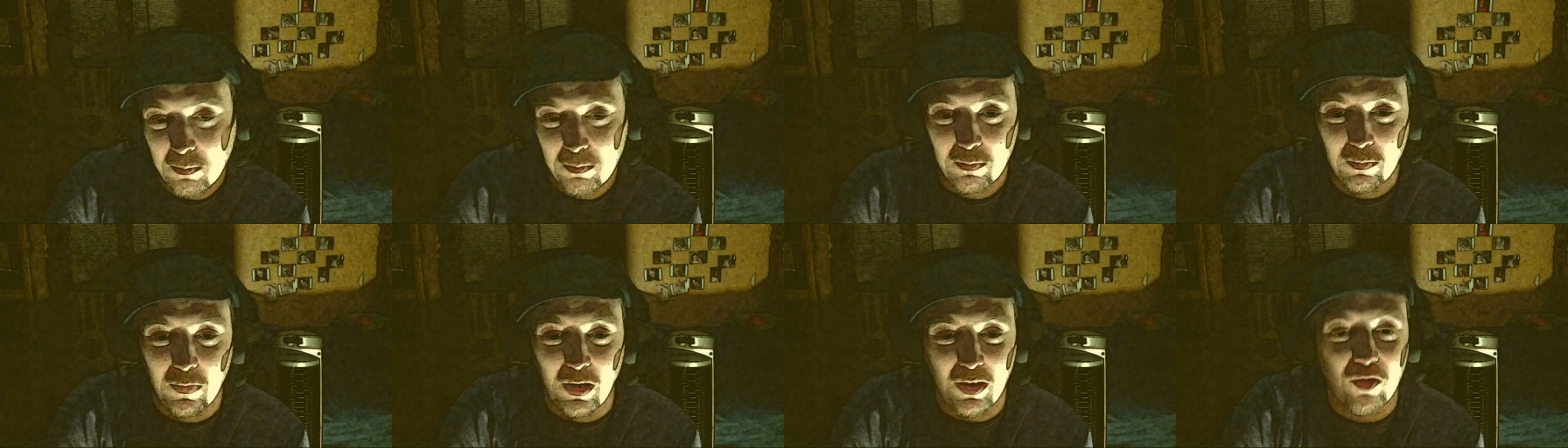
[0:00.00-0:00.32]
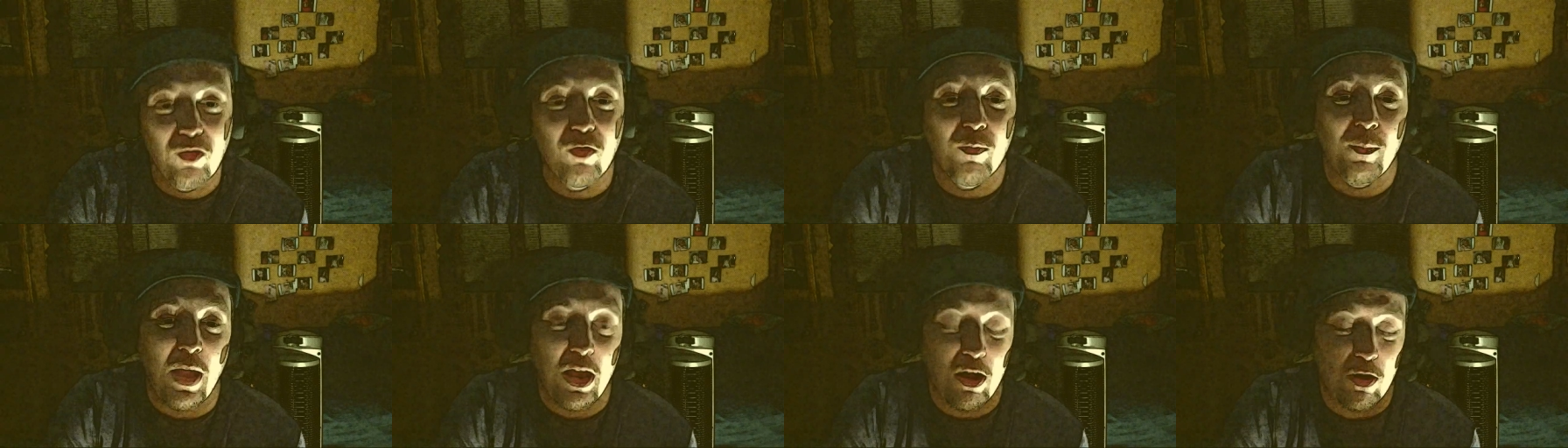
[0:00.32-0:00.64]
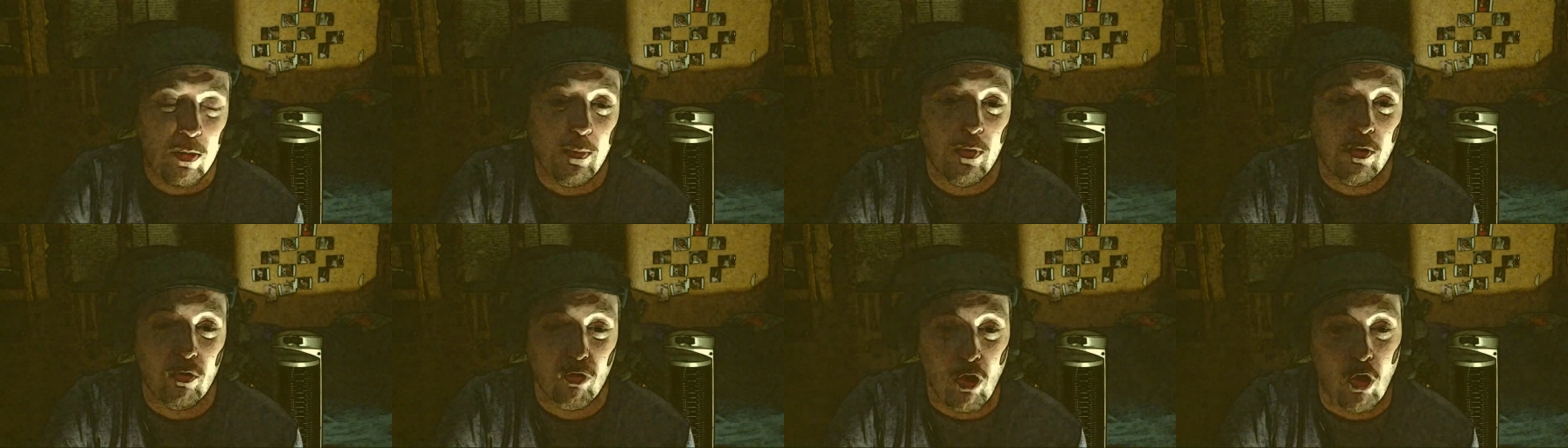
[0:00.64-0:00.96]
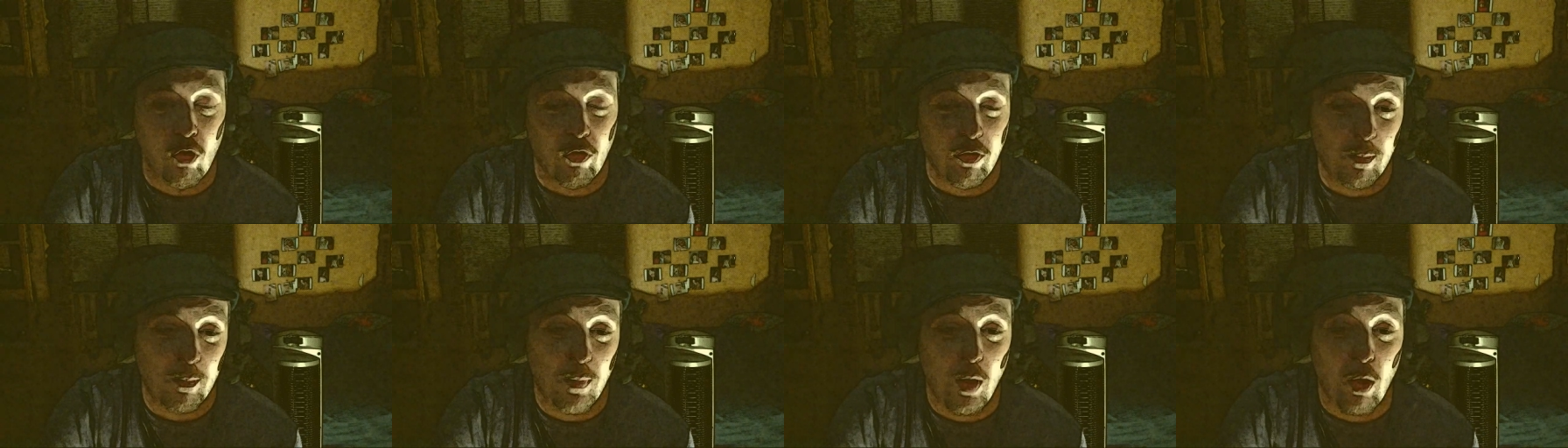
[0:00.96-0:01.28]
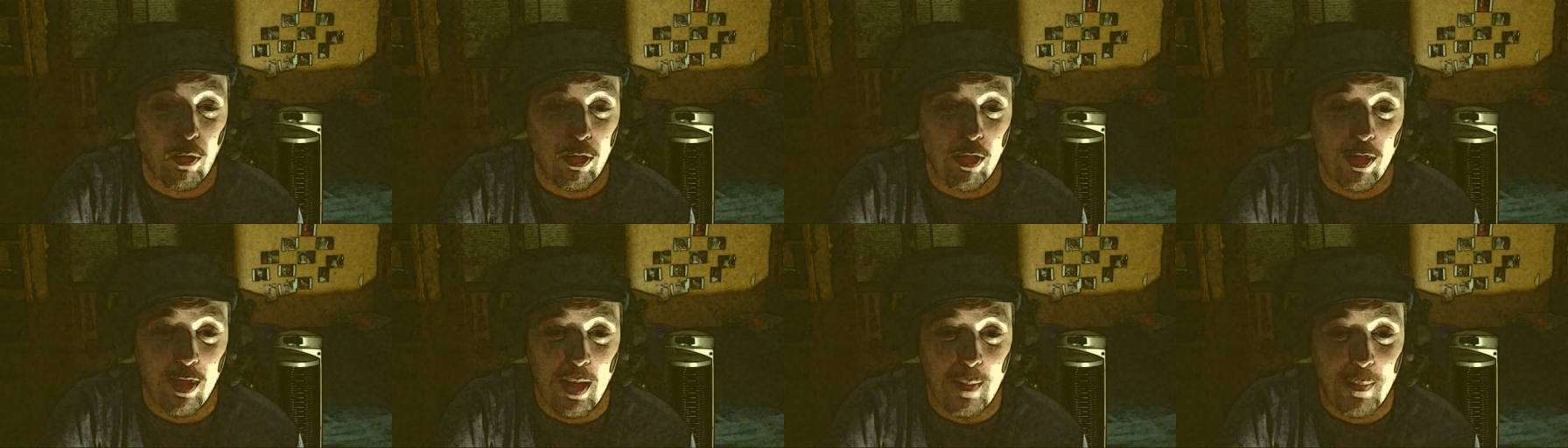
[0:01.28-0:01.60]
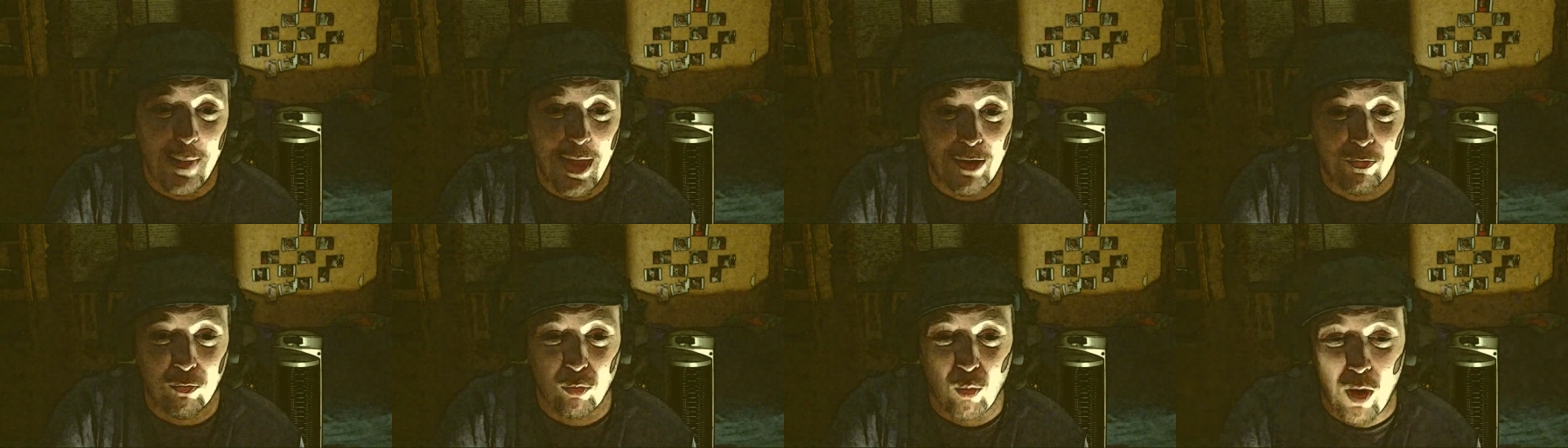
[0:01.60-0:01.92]
Because Michael Monroe's in both of them,
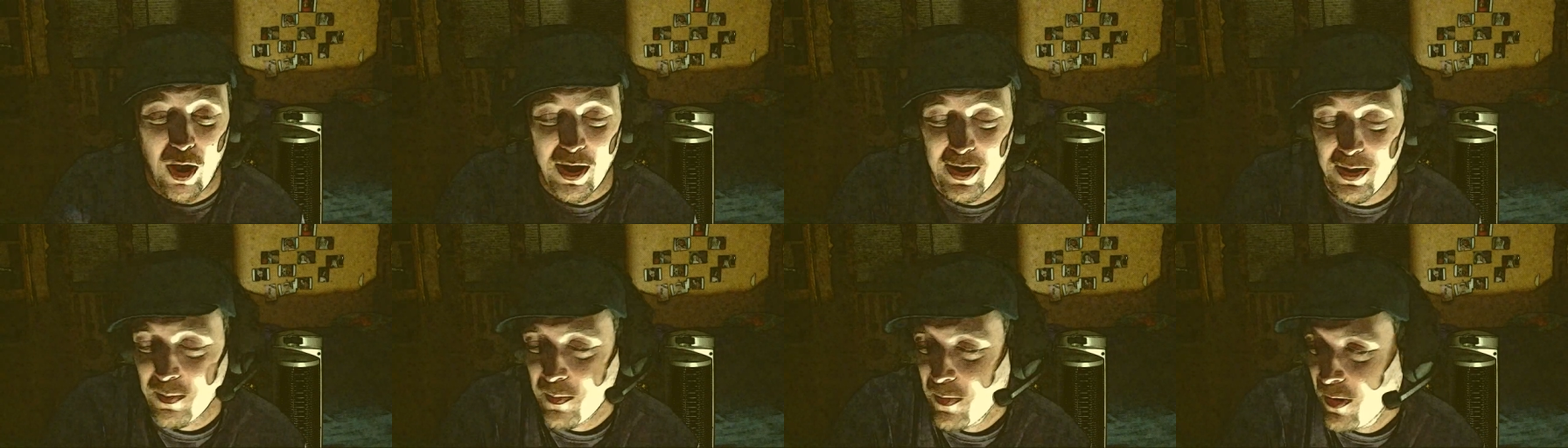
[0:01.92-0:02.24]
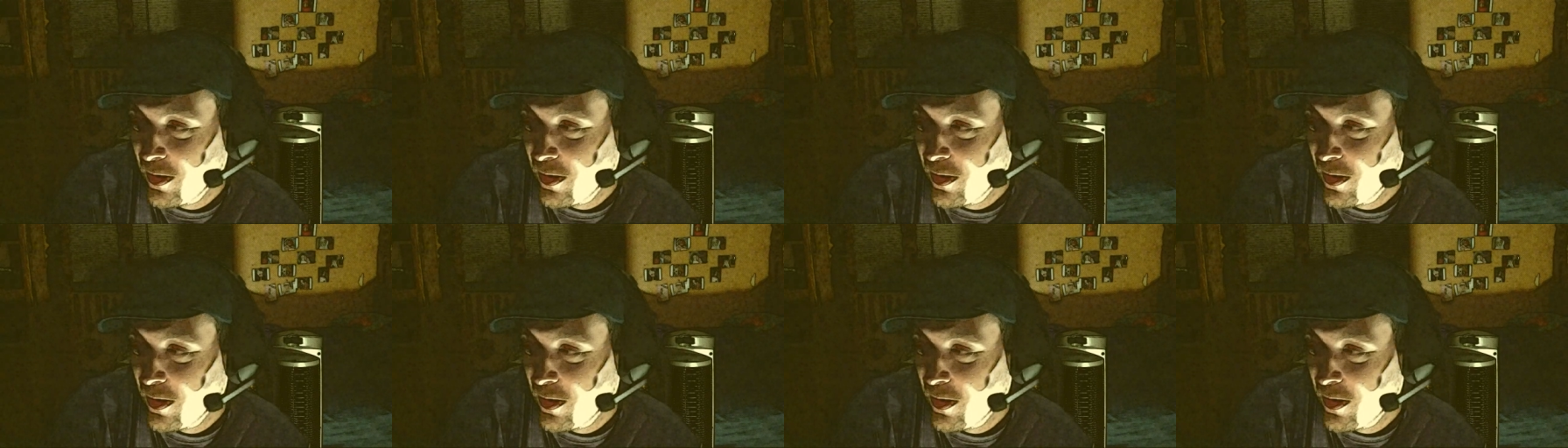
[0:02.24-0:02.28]
that's why.